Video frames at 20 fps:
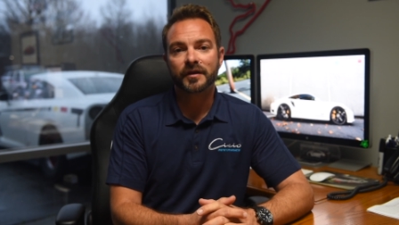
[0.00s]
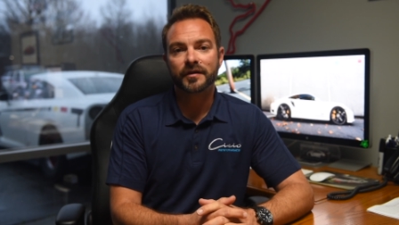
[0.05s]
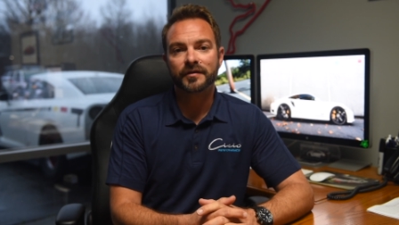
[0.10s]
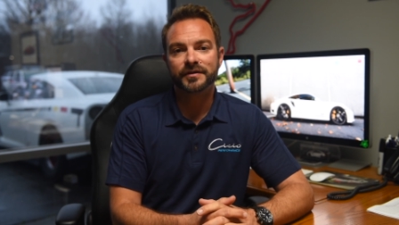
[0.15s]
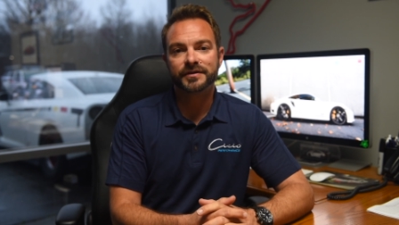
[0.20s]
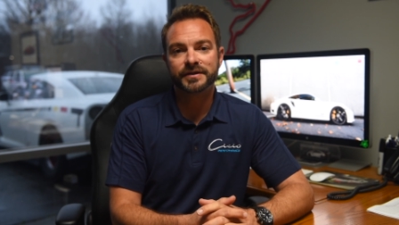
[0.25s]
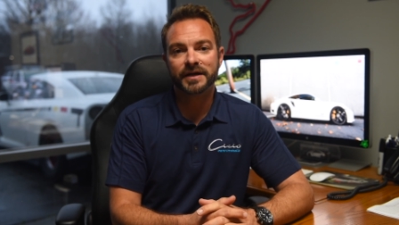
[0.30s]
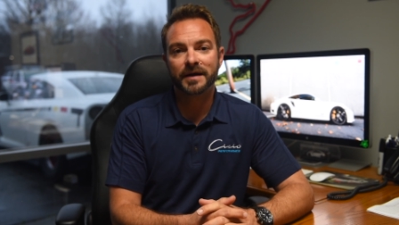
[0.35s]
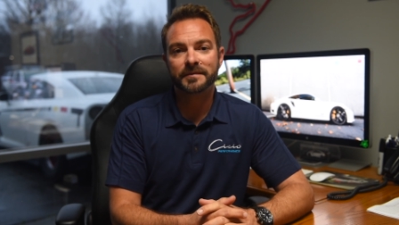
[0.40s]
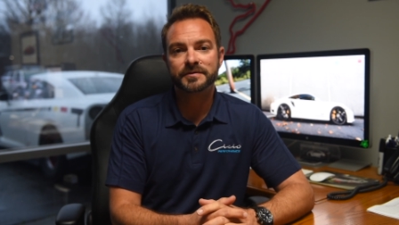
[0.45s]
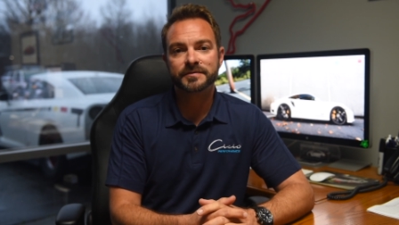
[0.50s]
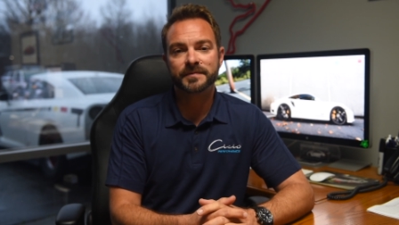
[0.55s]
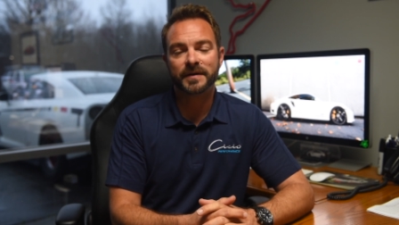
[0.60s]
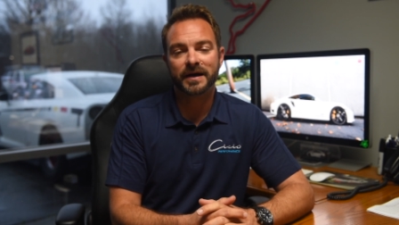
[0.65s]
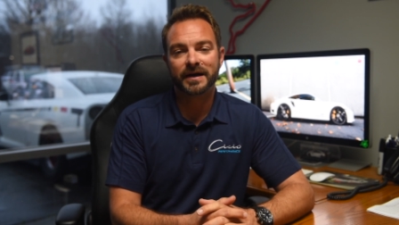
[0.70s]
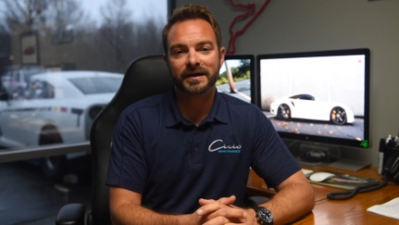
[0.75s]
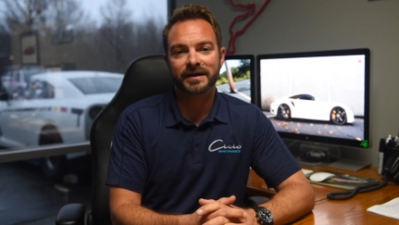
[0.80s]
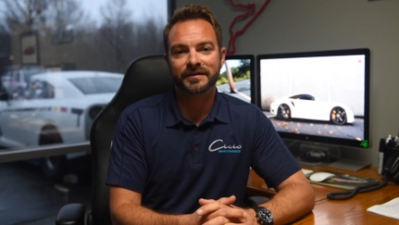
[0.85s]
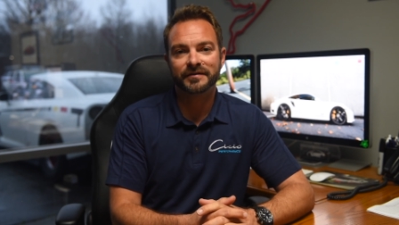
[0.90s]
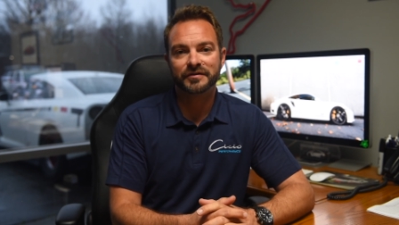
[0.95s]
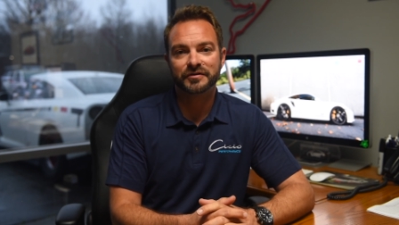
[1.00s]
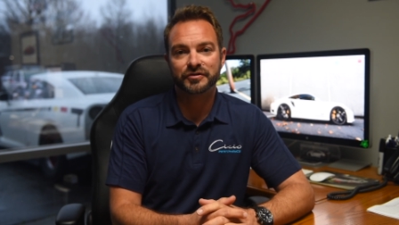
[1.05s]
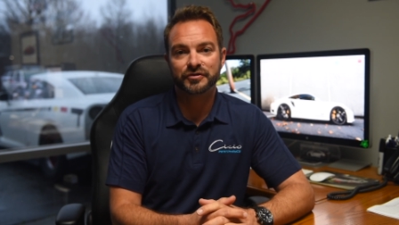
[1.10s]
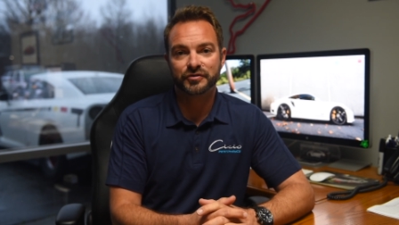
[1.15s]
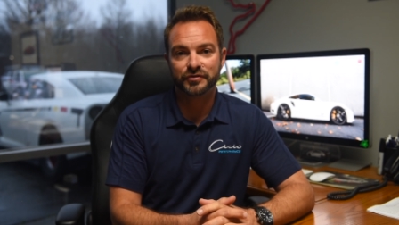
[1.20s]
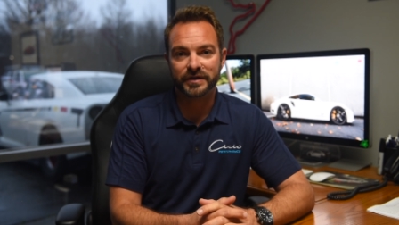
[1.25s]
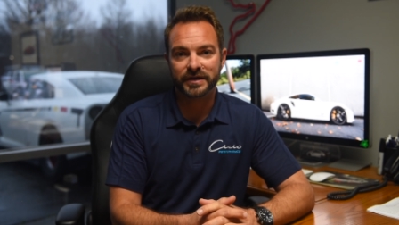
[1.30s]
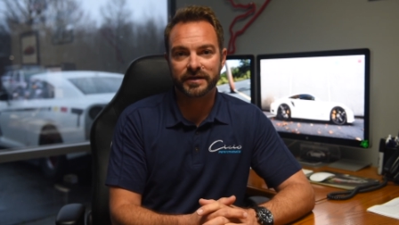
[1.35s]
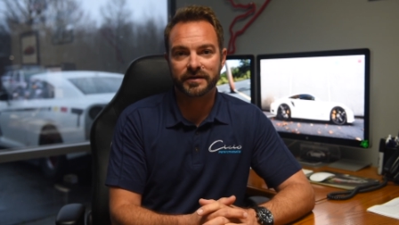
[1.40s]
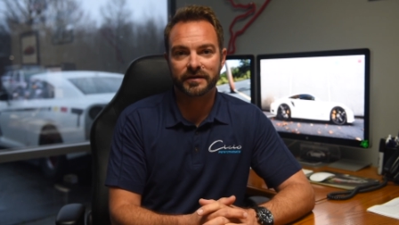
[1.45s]
the top spot in the
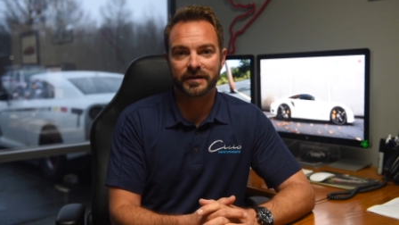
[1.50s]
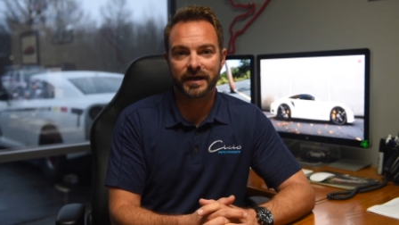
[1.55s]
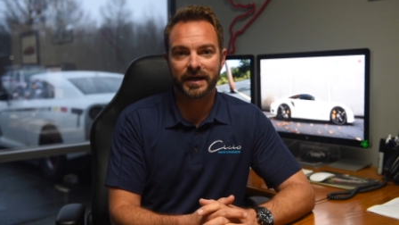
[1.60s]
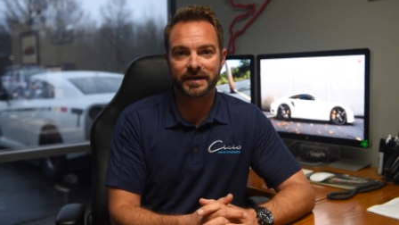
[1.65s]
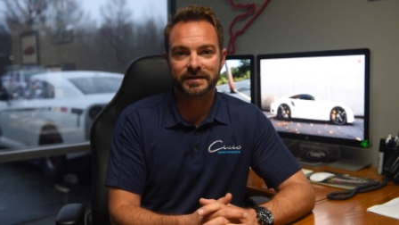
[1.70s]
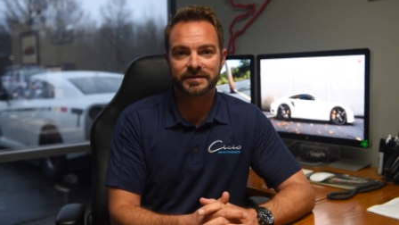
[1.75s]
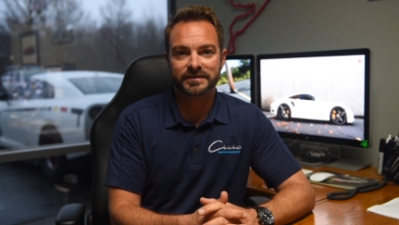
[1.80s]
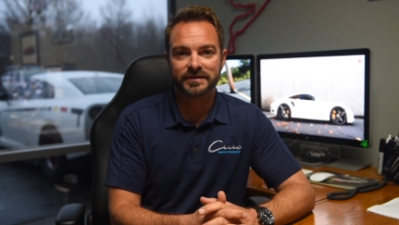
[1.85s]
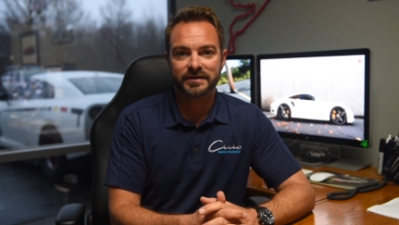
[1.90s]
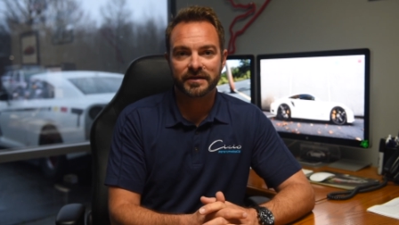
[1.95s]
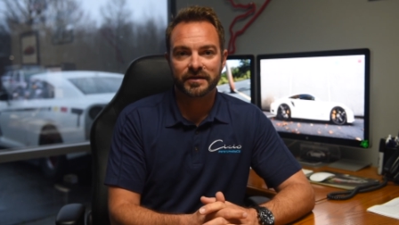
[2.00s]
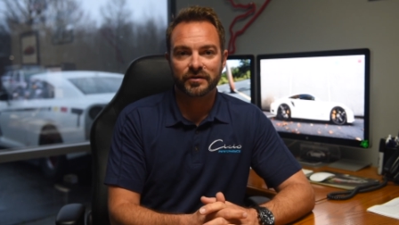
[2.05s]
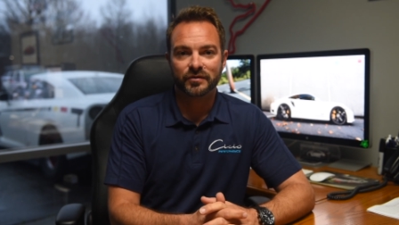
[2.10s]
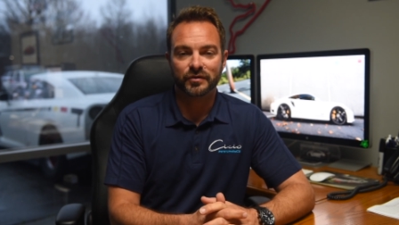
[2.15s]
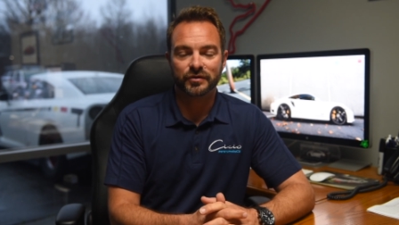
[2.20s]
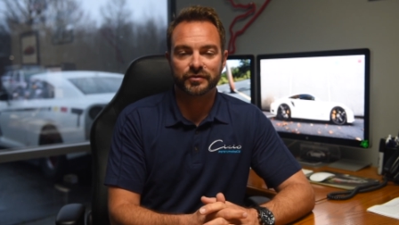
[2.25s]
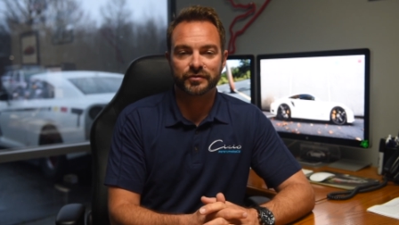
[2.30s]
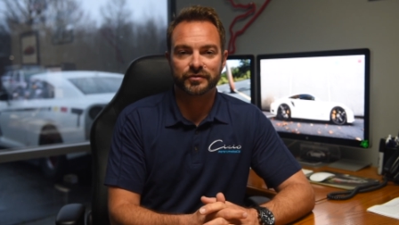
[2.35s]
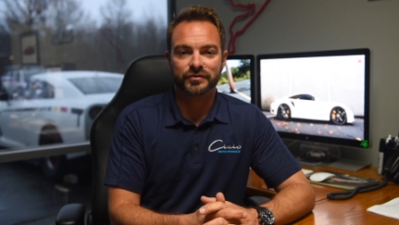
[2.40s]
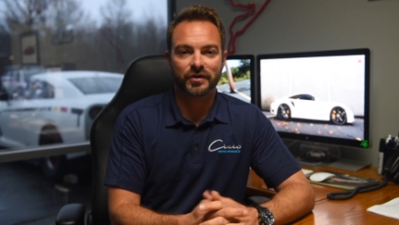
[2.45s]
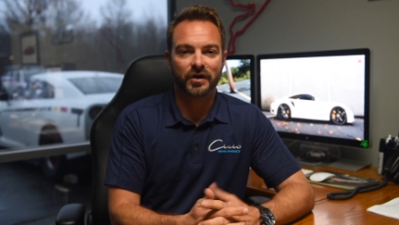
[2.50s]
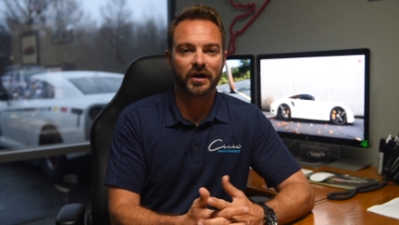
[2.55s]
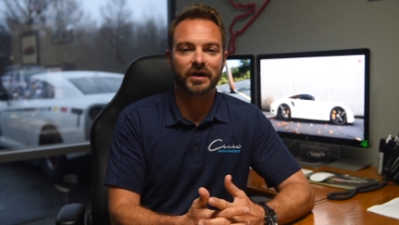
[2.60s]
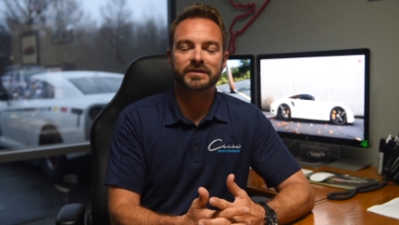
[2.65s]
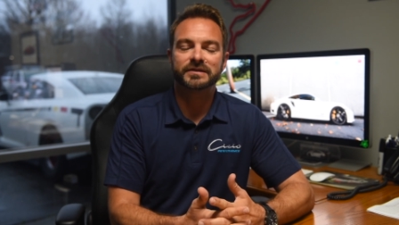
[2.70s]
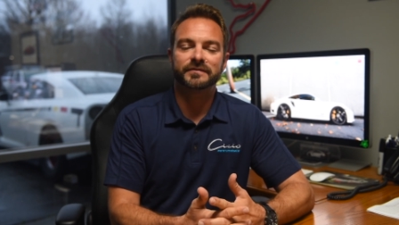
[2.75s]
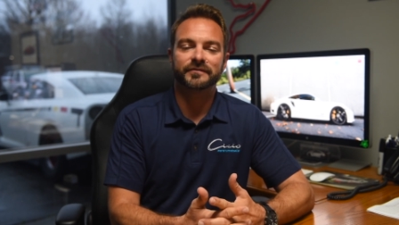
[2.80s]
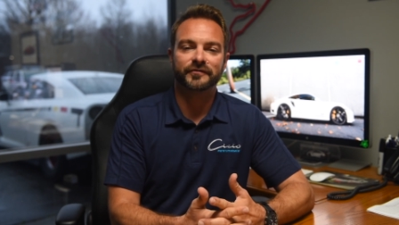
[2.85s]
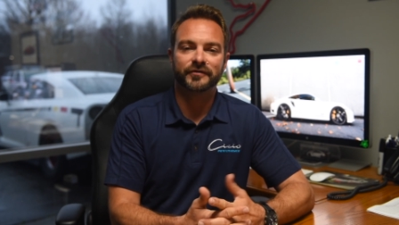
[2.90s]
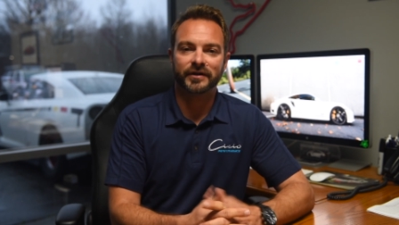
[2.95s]
street class, which was
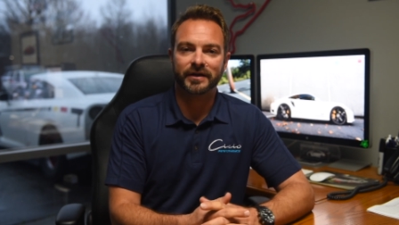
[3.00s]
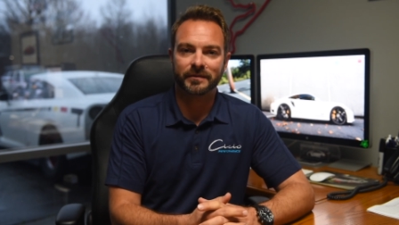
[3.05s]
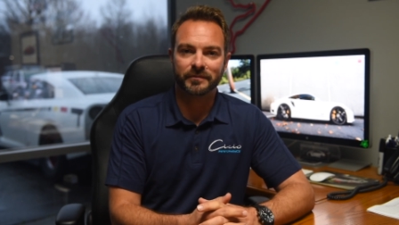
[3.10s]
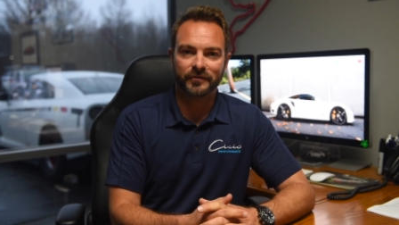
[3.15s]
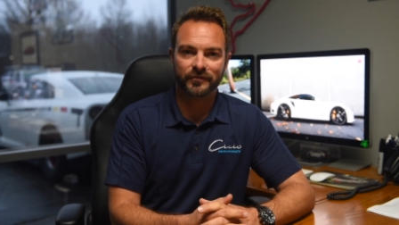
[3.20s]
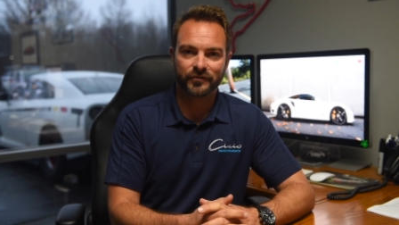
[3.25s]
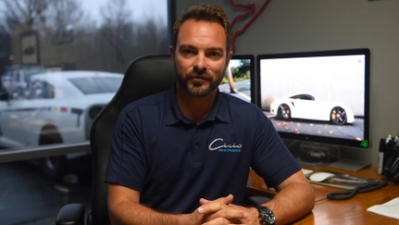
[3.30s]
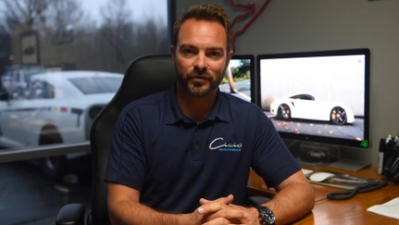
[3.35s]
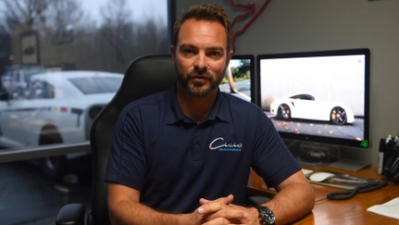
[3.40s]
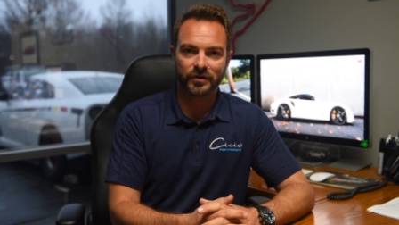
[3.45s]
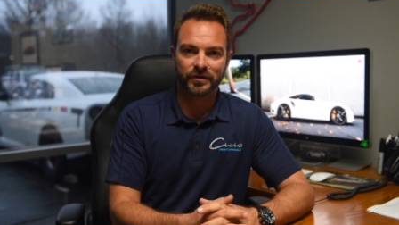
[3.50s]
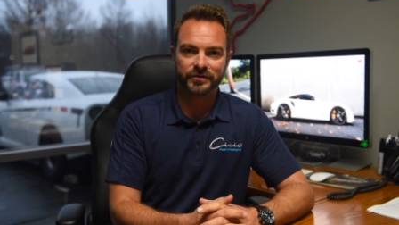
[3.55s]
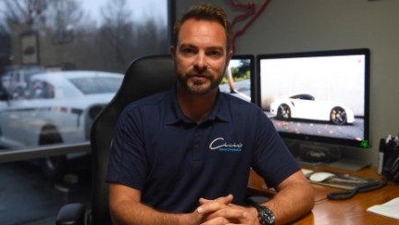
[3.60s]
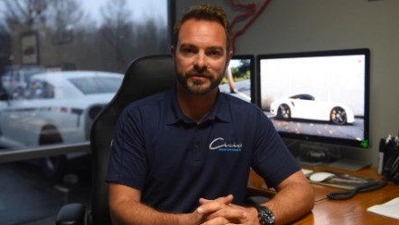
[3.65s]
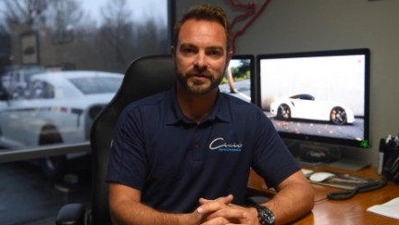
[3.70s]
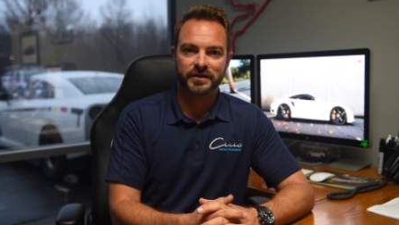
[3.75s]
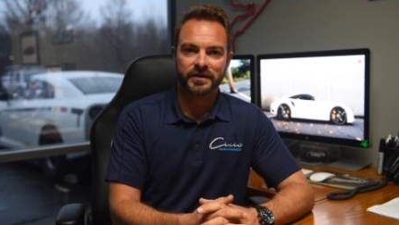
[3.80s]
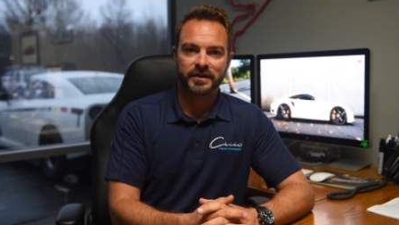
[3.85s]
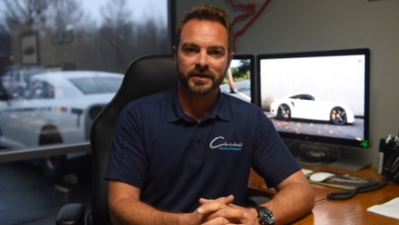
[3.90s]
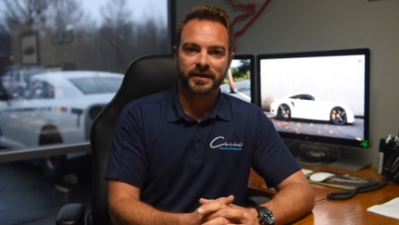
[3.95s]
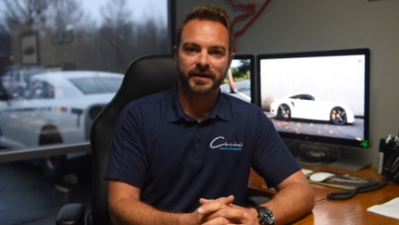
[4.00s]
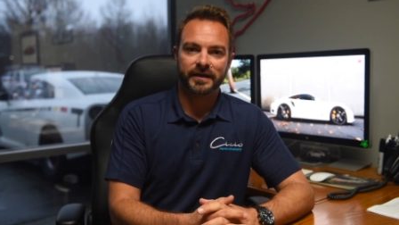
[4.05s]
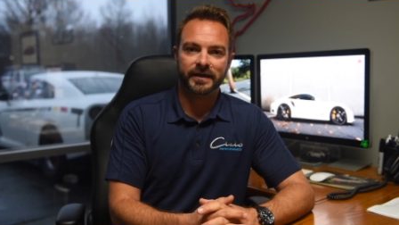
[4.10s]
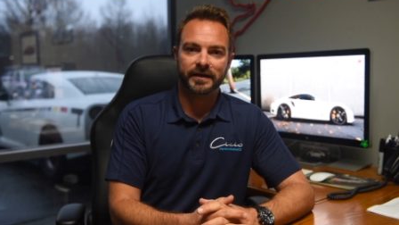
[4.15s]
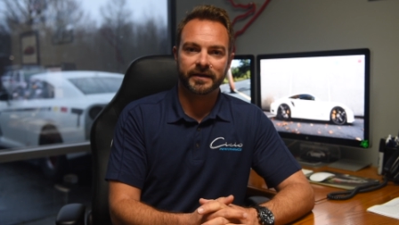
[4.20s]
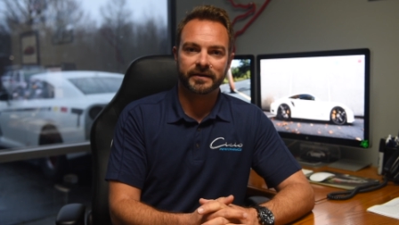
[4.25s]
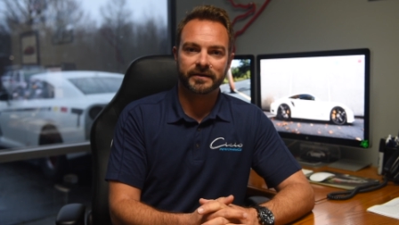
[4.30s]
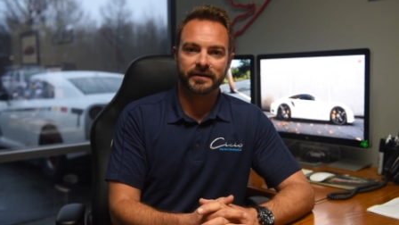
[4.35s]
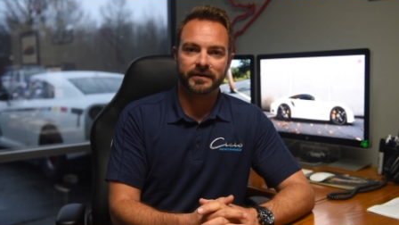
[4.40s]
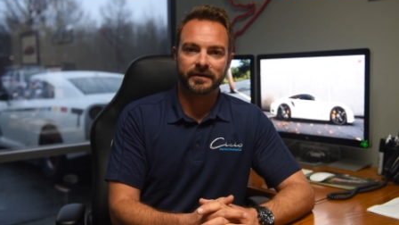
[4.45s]
awesome for him, of course,
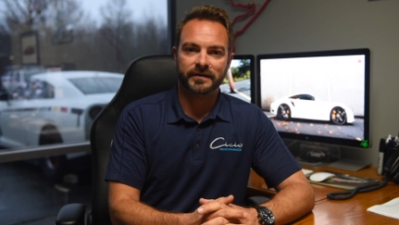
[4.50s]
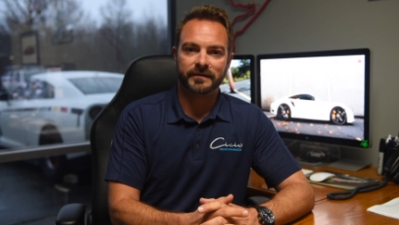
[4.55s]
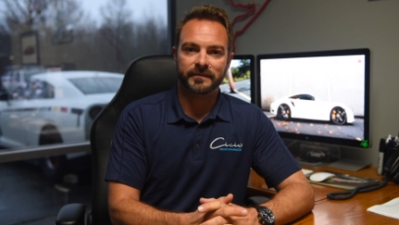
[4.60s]
and